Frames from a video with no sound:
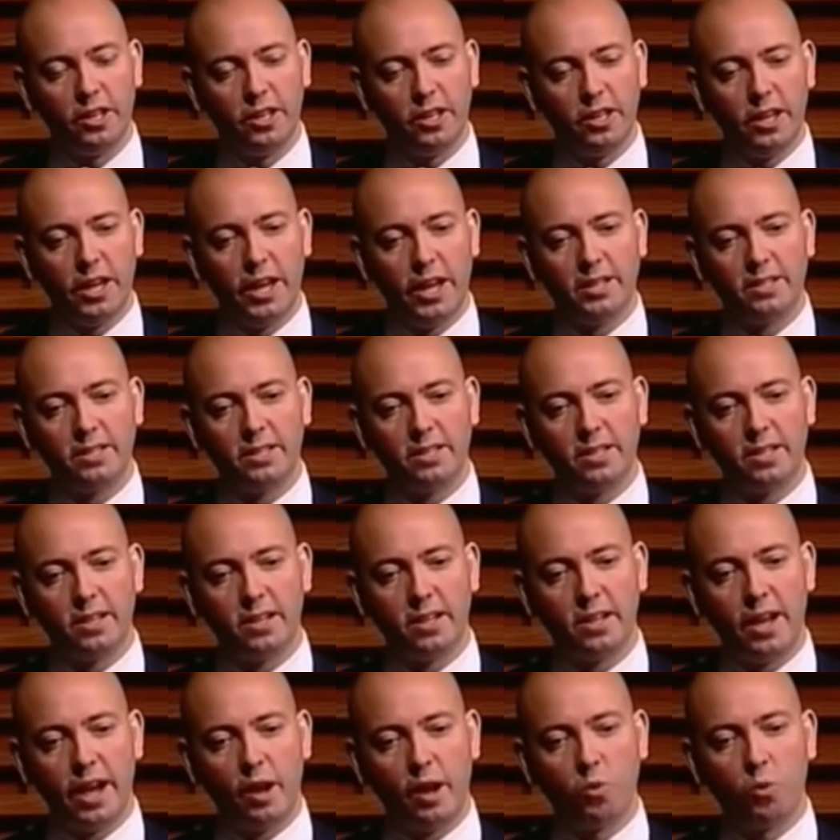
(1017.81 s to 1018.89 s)
yet
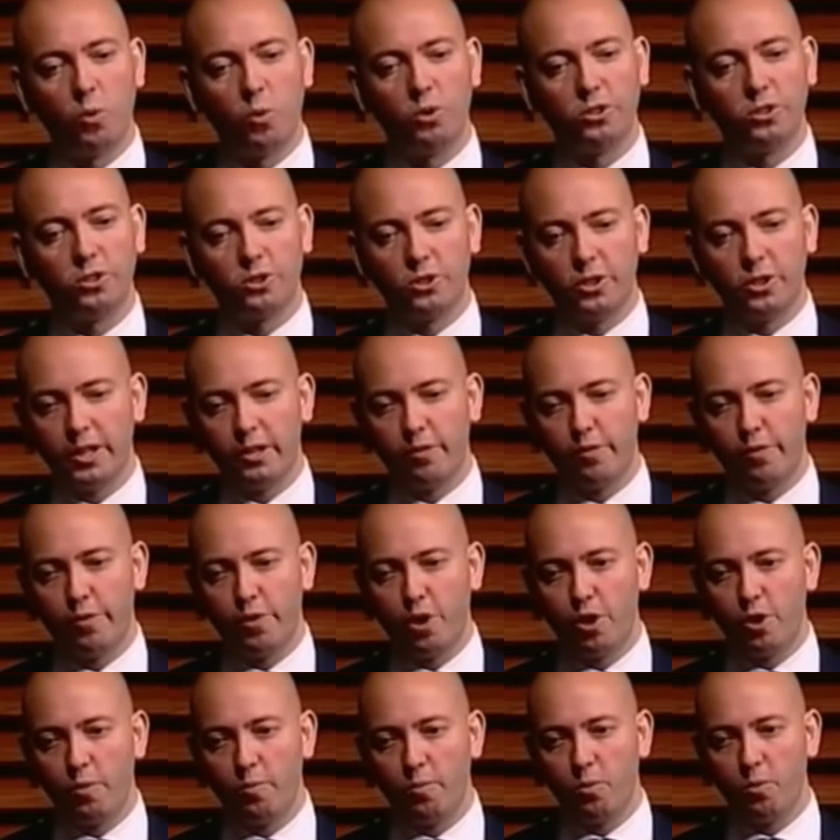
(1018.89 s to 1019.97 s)
a Wall Street
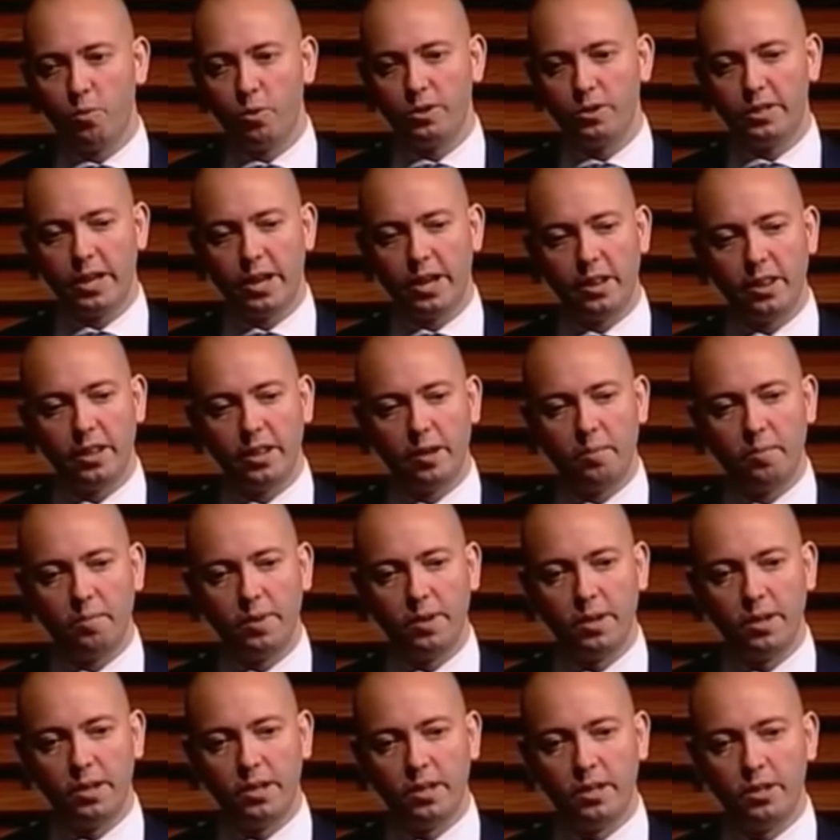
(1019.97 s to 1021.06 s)
firm will tell them,
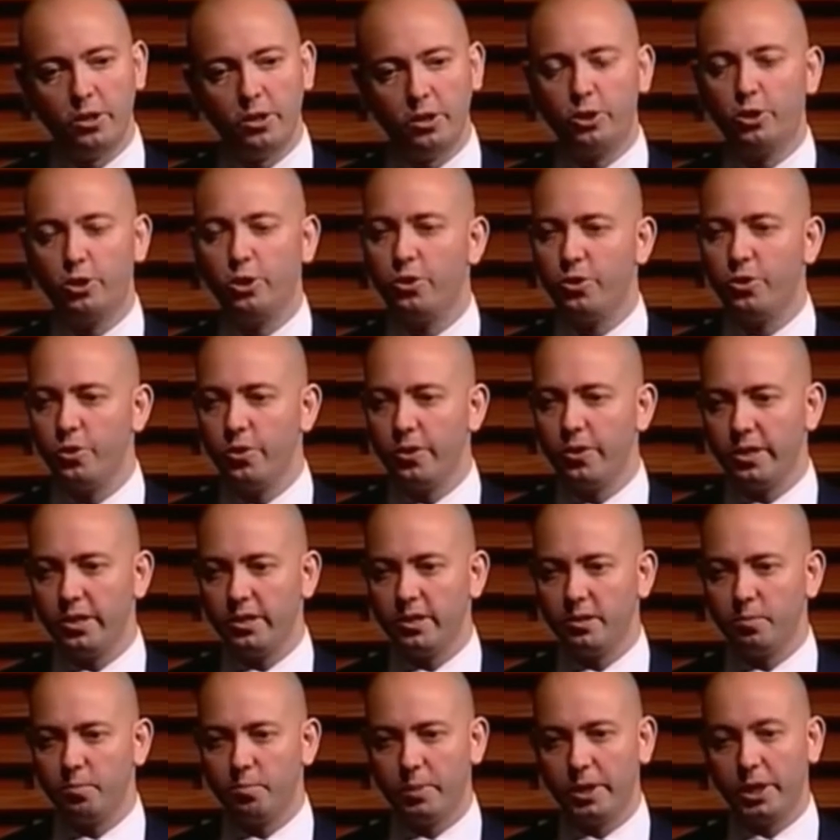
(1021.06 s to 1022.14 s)
you should do
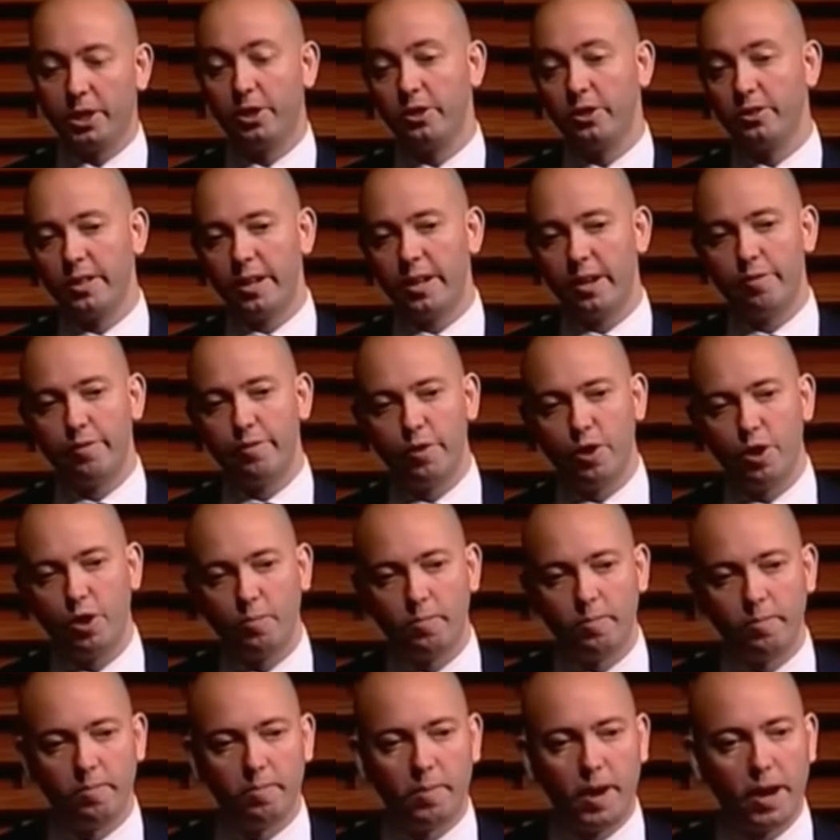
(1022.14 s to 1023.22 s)
this because that
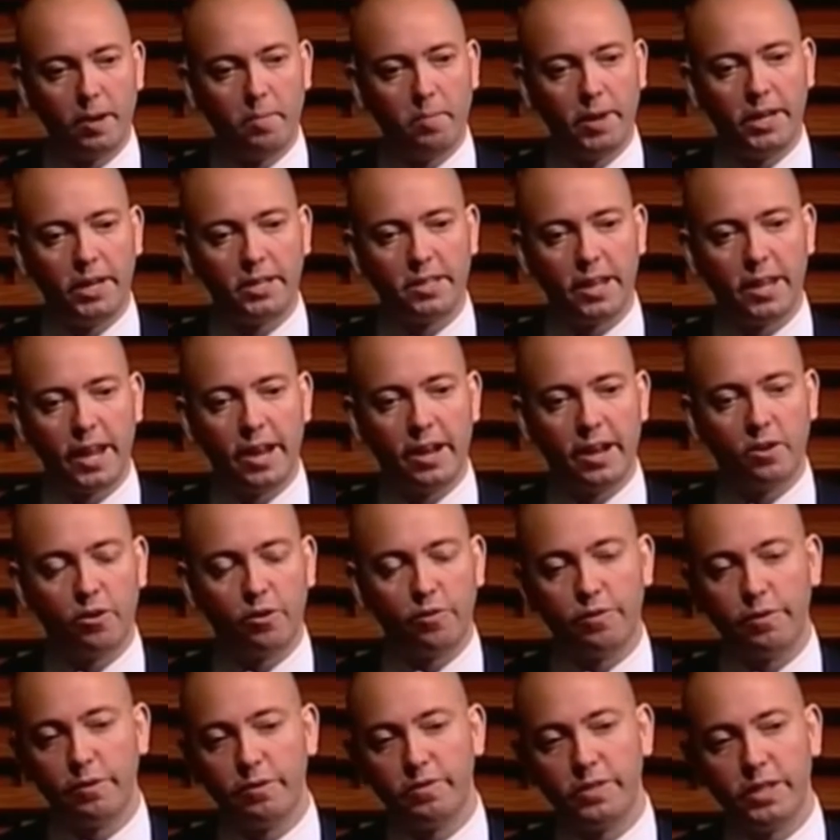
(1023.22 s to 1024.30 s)
firm might make 10 or
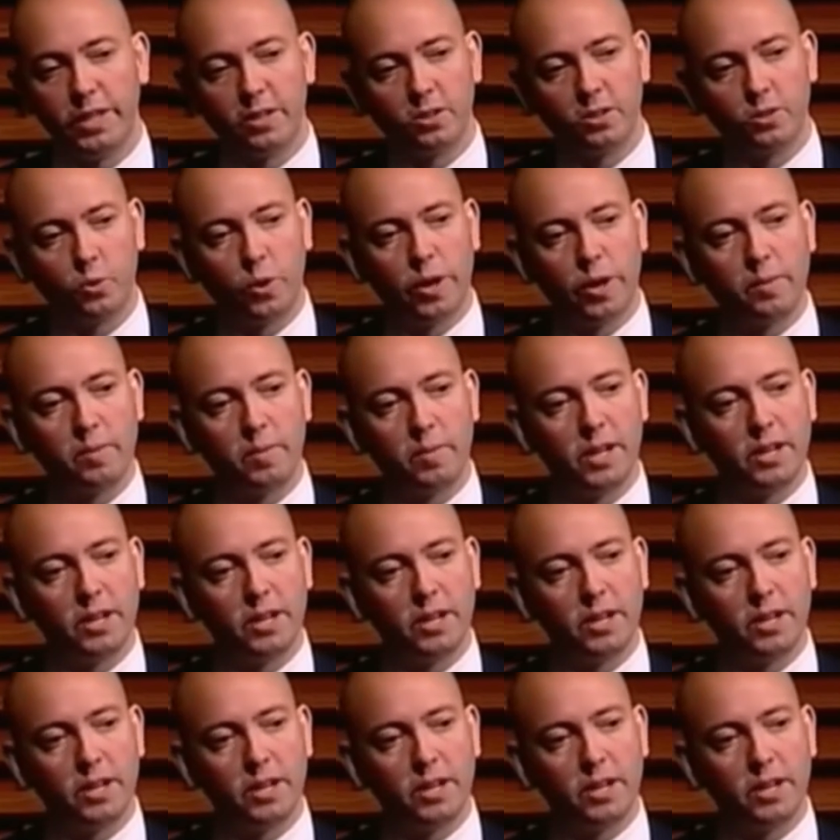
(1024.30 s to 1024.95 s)
15 or $20